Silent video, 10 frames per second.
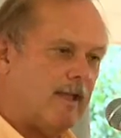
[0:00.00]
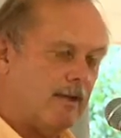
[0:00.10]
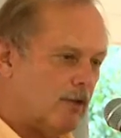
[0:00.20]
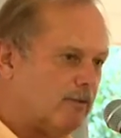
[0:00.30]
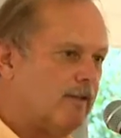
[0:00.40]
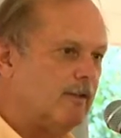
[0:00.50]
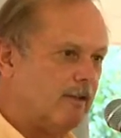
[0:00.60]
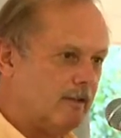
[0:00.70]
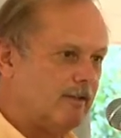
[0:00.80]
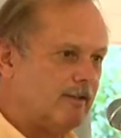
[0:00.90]
Adolf
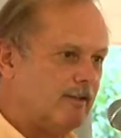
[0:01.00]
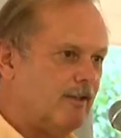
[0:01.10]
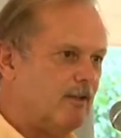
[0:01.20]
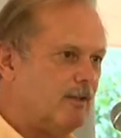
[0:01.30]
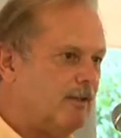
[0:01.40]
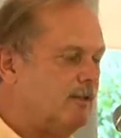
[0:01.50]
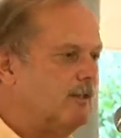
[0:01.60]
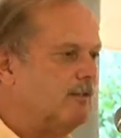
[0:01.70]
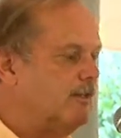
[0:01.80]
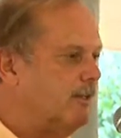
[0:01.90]
Hitler,
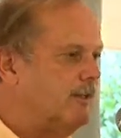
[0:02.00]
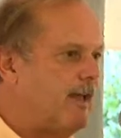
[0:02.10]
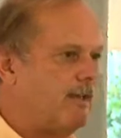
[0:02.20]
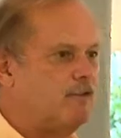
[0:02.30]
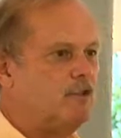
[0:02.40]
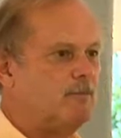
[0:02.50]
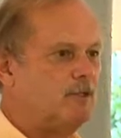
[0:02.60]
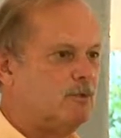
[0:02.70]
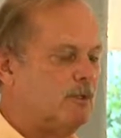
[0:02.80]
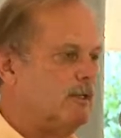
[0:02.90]
the analogy
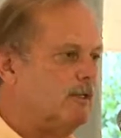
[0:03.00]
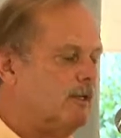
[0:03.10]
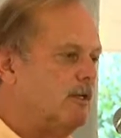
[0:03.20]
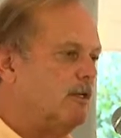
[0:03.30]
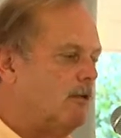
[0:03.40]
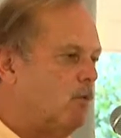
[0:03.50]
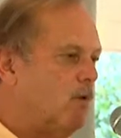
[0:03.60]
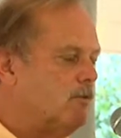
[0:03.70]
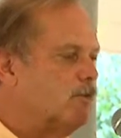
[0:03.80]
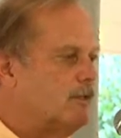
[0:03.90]
between
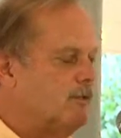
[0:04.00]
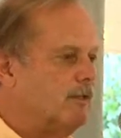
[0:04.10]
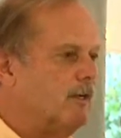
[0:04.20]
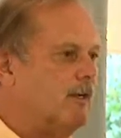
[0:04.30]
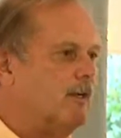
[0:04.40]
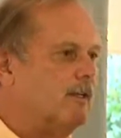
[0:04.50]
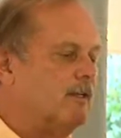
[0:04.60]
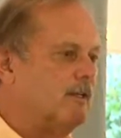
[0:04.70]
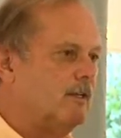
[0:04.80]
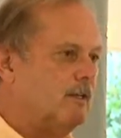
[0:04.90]
what was going
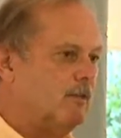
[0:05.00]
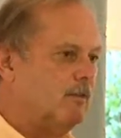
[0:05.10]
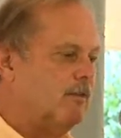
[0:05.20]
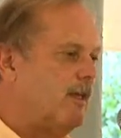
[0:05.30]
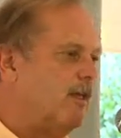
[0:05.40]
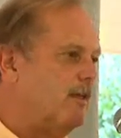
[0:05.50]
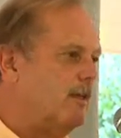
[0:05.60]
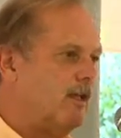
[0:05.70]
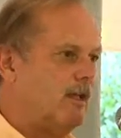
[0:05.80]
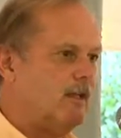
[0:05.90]
on,
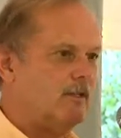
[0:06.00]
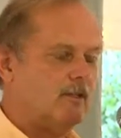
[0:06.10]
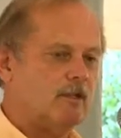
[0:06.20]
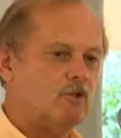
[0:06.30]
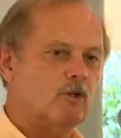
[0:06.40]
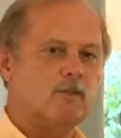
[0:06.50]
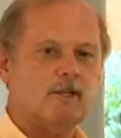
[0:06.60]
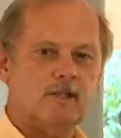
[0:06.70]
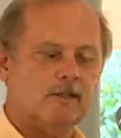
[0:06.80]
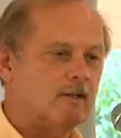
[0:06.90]
then and
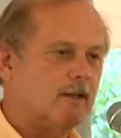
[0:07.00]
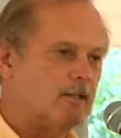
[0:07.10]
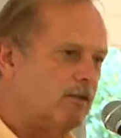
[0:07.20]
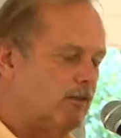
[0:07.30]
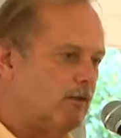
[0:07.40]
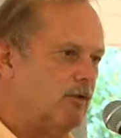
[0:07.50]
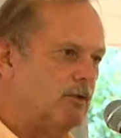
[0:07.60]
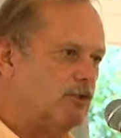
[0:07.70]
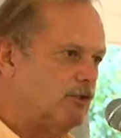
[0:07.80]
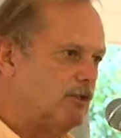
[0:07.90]
Germany in the
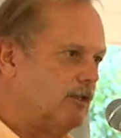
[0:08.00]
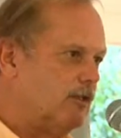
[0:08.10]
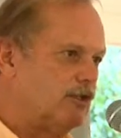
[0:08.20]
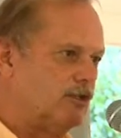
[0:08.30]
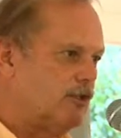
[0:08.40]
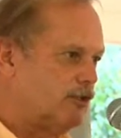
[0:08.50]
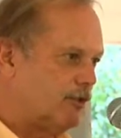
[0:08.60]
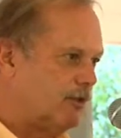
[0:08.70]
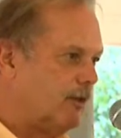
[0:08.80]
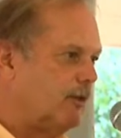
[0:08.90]
1930s is just
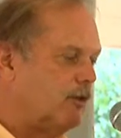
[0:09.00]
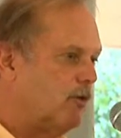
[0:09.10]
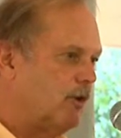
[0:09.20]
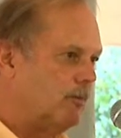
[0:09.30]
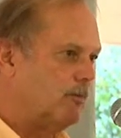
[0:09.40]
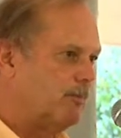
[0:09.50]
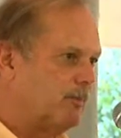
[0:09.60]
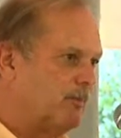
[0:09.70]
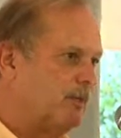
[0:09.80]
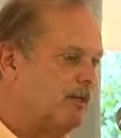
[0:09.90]
incredible.
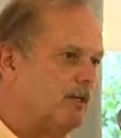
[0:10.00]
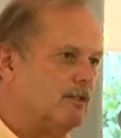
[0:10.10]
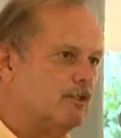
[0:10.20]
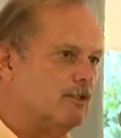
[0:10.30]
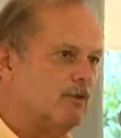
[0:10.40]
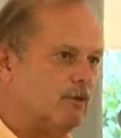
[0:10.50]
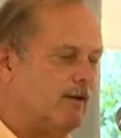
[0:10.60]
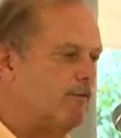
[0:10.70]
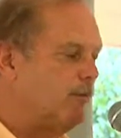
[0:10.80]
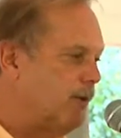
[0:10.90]
Because if you
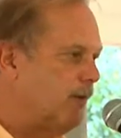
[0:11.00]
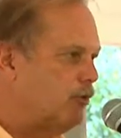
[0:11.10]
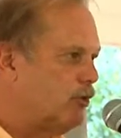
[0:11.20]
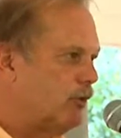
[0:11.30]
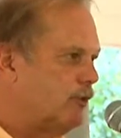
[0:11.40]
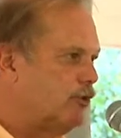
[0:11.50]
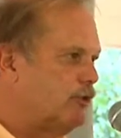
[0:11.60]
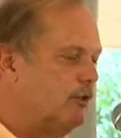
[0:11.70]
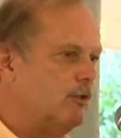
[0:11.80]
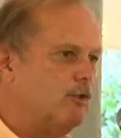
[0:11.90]
have the brown shirts,
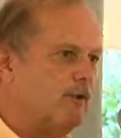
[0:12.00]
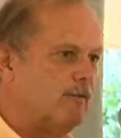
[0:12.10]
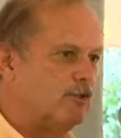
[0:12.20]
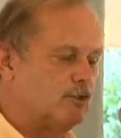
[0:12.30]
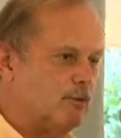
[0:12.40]
you have this